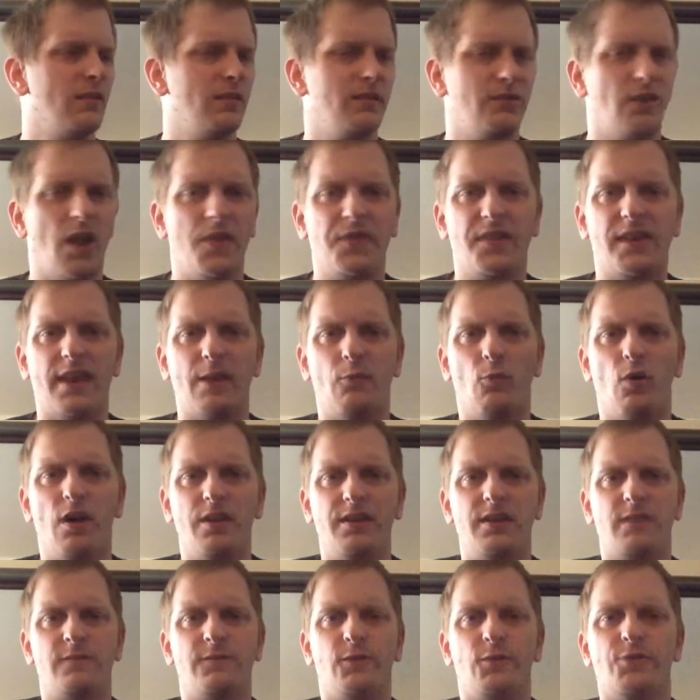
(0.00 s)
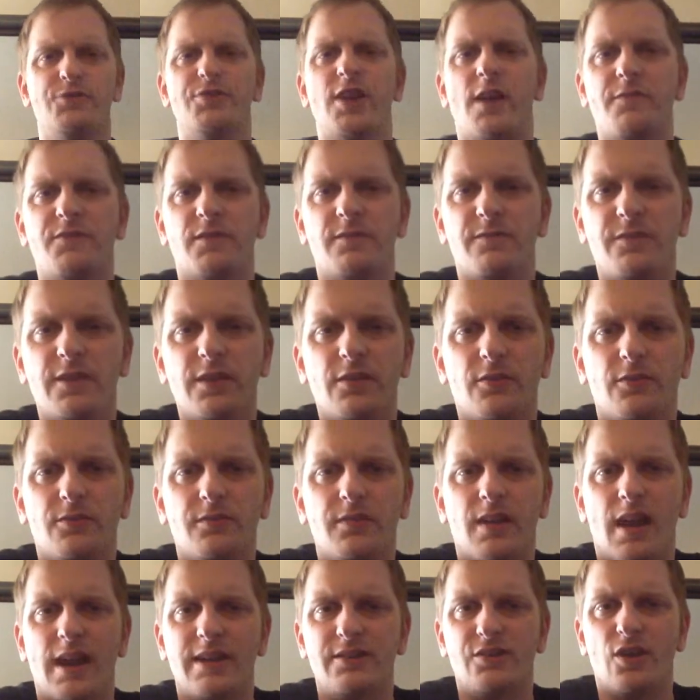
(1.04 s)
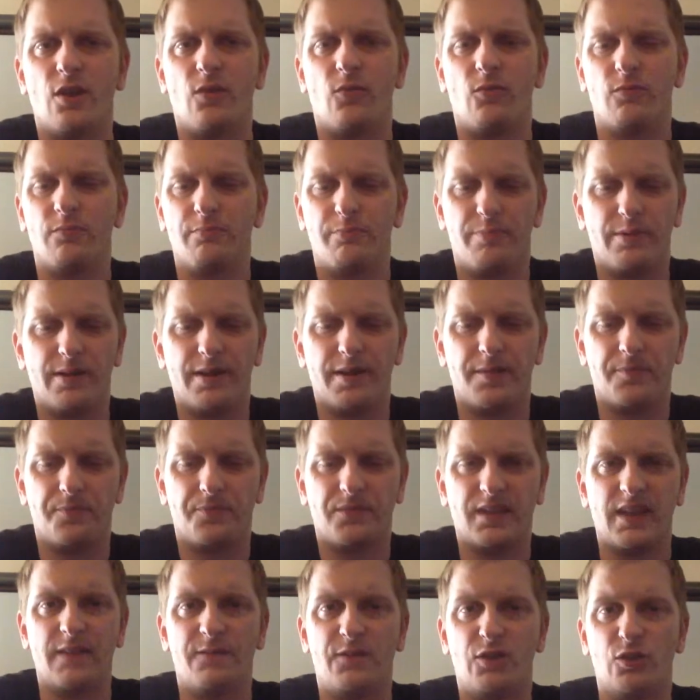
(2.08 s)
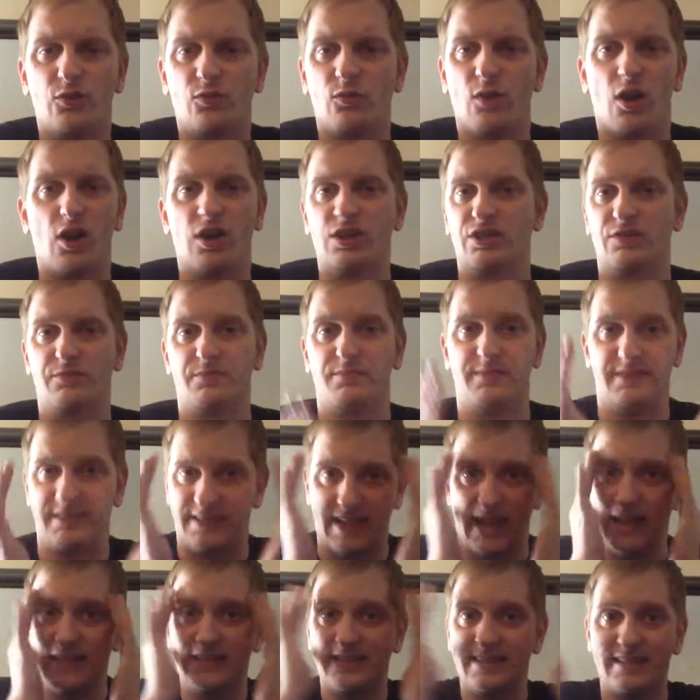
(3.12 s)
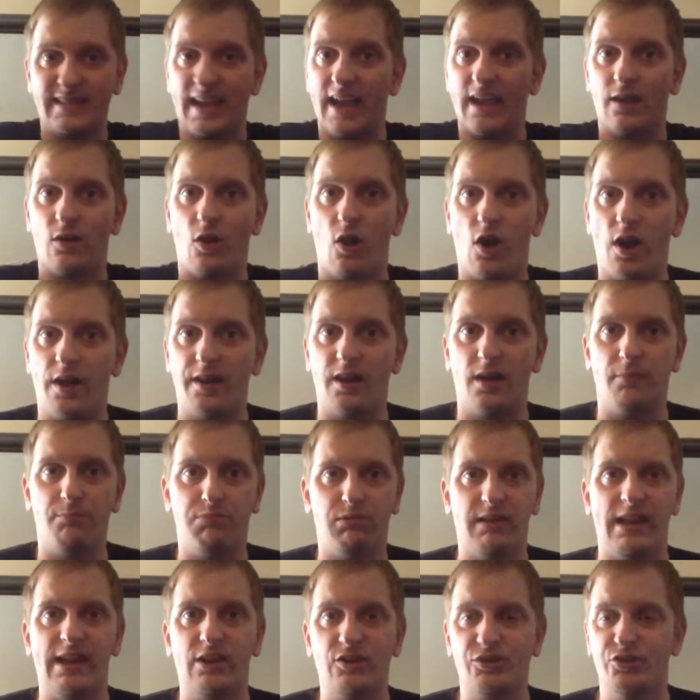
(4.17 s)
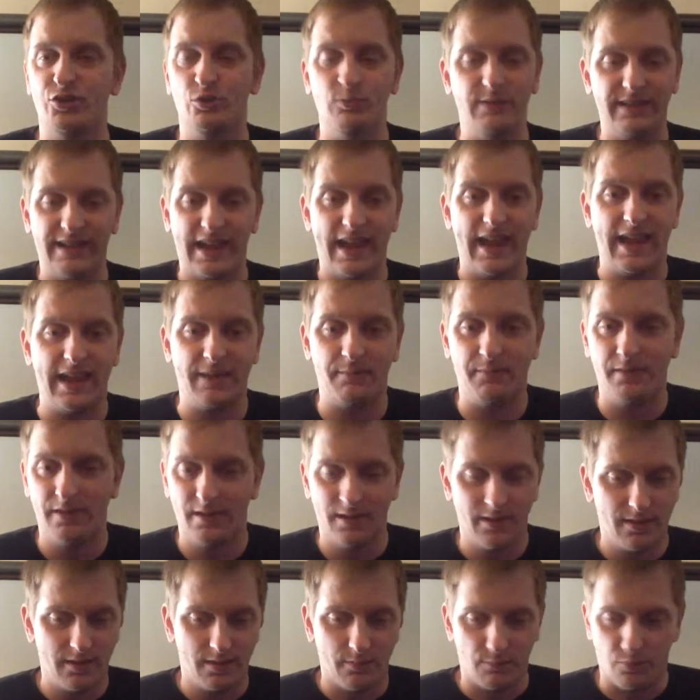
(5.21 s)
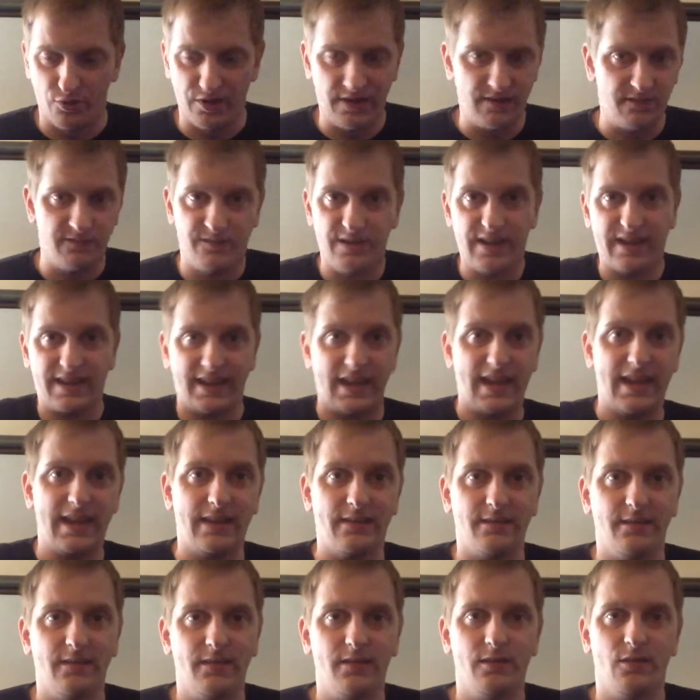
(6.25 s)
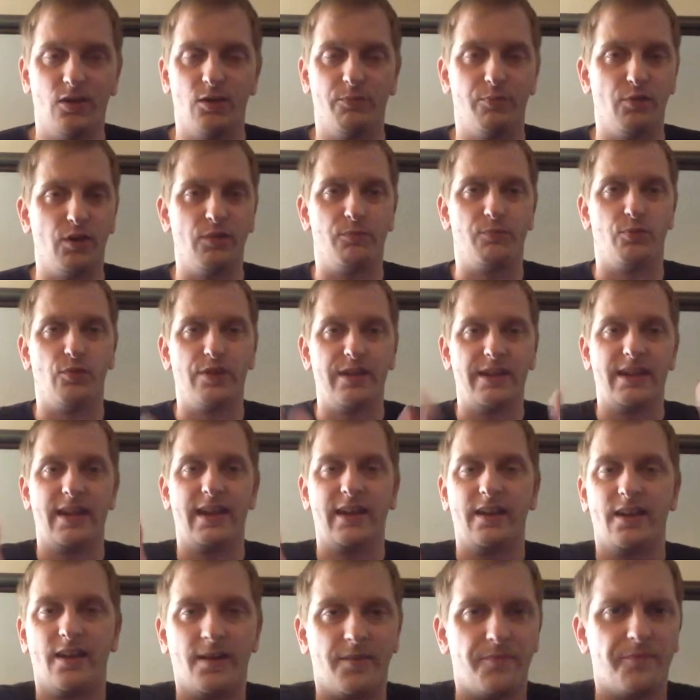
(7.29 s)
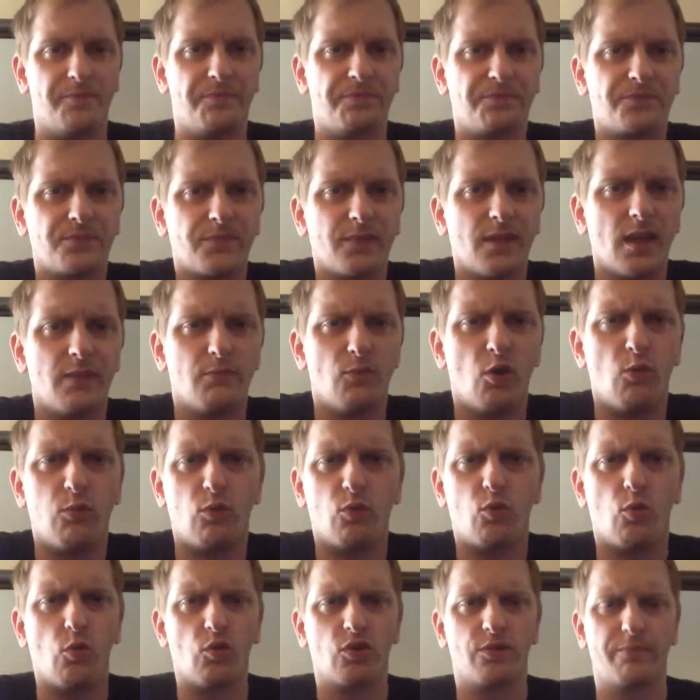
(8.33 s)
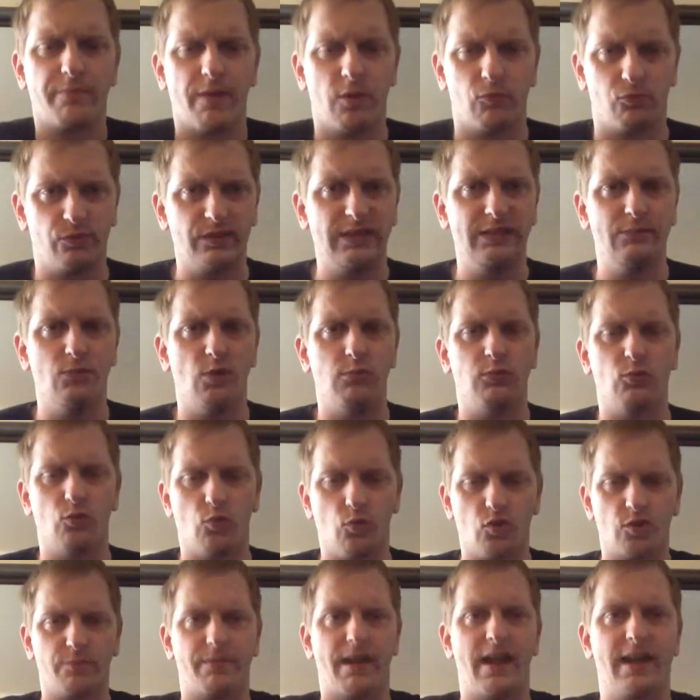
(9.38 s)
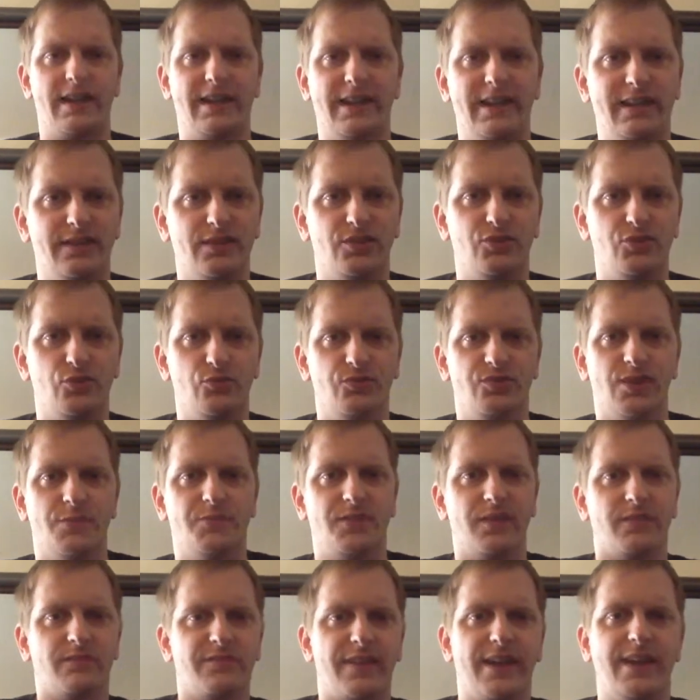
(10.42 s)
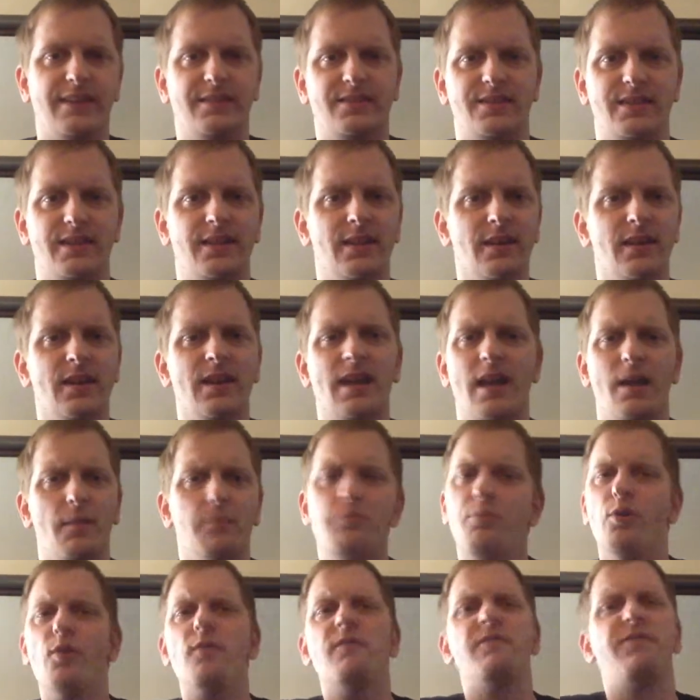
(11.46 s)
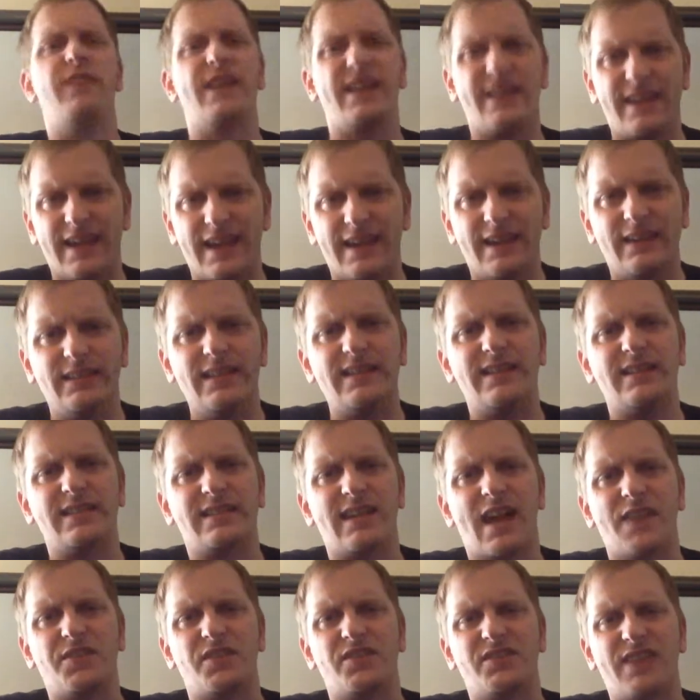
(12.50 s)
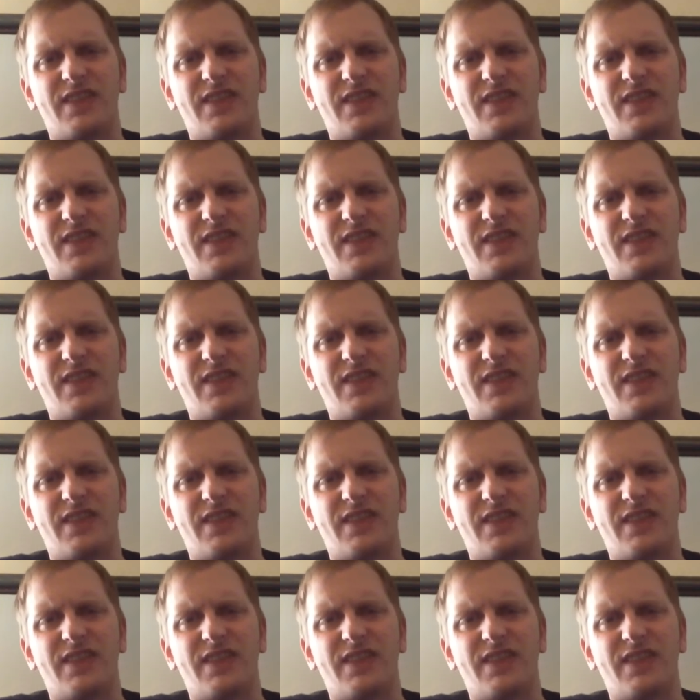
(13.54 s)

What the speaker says: Not that I want Nick Foles off the field. I don't. But if you are dead set on a play or two a game, putting Vic in, or putting a really mobile quarterback in to do something fancy, put Vic in. At least he's got the